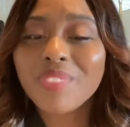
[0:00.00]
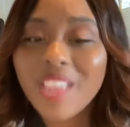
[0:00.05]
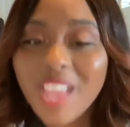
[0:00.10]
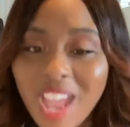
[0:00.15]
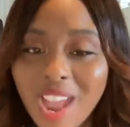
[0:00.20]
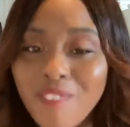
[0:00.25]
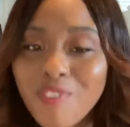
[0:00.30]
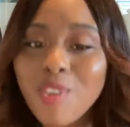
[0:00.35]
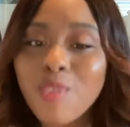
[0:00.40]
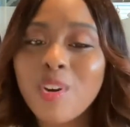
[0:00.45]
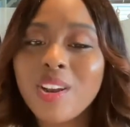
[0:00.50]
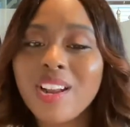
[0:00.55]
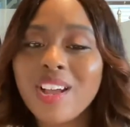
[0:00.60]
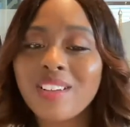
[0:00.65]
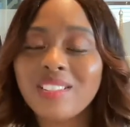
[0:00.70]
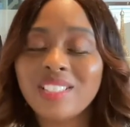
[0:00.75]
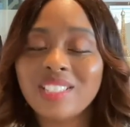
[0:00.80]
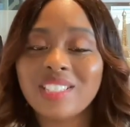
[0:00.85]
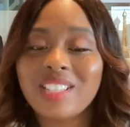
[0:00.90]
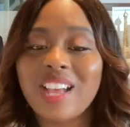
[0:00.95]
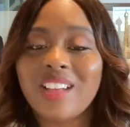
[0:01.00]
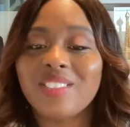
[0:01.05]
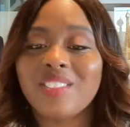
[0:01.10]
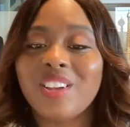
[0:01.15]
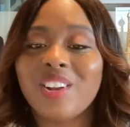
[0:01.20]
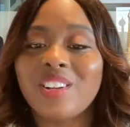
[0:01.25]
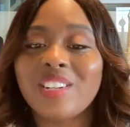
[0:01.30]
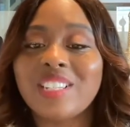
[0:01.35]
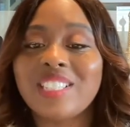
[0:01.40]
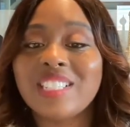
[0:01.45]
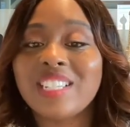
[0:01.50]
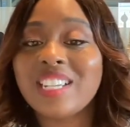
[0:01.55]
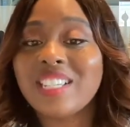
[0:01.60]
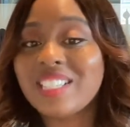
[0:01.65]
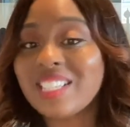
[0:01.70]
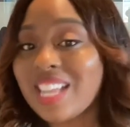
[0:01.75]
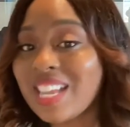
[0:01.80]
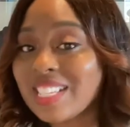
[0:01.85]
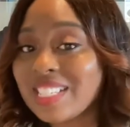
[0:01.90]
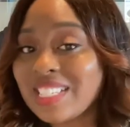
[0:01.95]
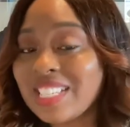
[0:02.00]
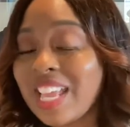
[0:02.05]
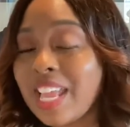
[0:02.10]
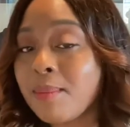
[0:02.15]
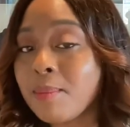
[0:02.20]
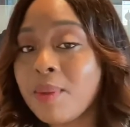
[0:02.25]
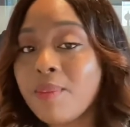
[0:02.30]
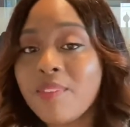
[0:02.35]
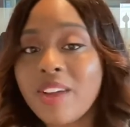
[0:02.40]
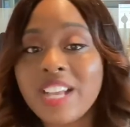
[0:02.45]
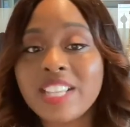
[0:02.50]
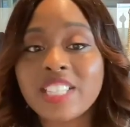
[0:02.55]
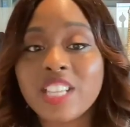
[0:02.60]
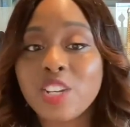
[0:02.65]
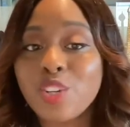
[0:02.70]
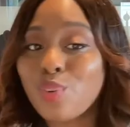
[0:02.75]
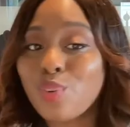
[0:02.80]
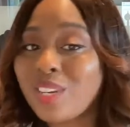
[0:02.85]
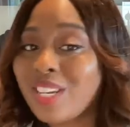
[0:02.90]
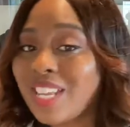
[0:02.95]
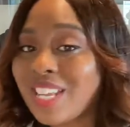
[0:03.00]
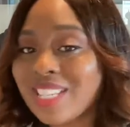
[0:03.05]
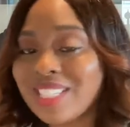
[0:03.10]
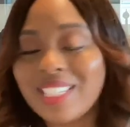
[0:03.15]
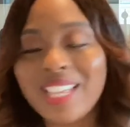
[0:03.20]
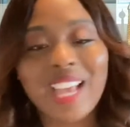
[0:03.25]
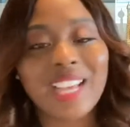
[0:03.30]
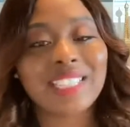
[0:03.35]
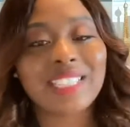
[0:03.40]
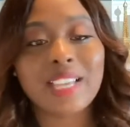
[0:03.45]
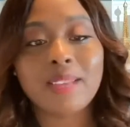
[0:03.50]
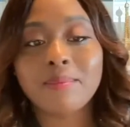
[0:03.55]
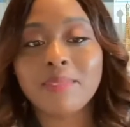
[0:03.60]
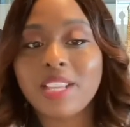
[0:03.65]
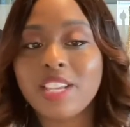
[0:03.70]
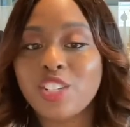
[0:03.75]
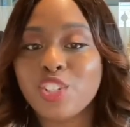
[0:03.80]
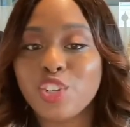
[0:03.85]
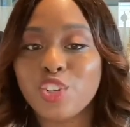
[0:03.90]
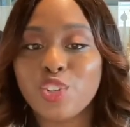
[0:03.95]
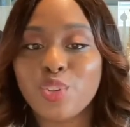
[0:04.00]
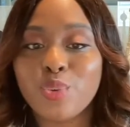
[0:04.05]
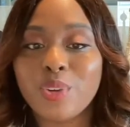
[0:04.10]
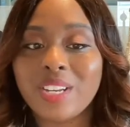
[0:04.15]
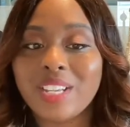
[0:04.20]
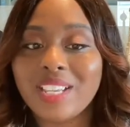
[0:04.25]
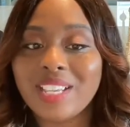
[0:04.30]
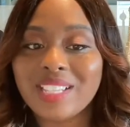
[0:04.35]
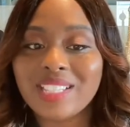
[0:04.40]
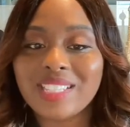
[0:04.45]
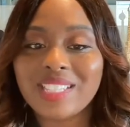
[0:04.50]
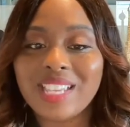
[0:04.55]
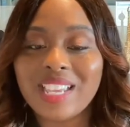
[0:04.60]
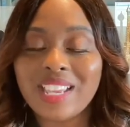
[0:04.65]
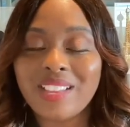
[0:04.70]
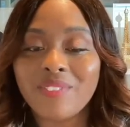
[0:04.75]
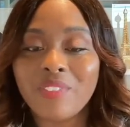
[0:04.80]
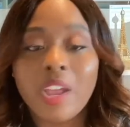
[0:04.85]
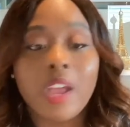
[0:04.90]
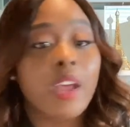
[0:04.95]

everyone else is out there listening to that same advice and the exact same things you're doing to get seen.